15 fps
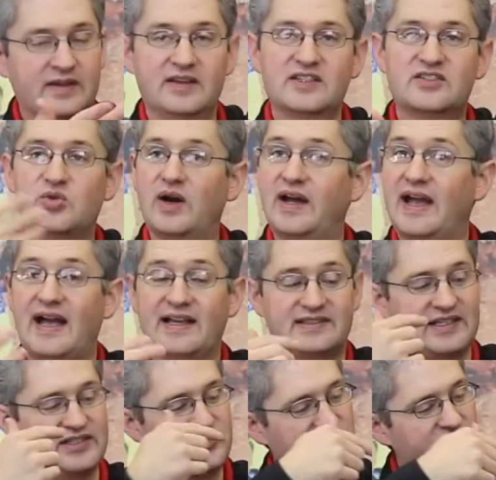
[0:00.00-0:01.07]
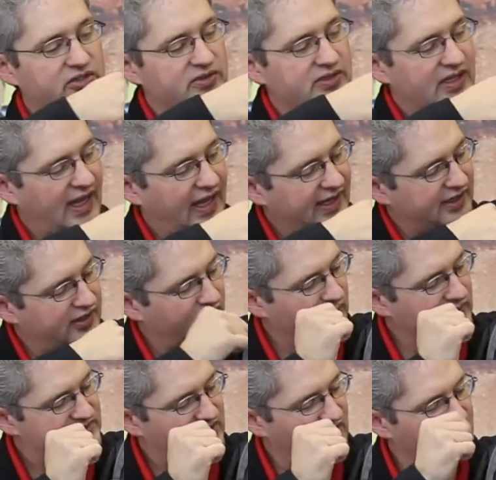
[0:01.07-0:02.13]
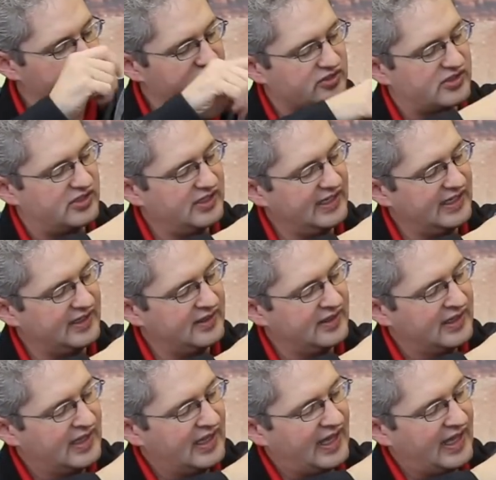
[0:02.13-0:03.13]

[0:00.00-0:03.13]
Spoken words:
This way, as I shoot, I know which cards are clean,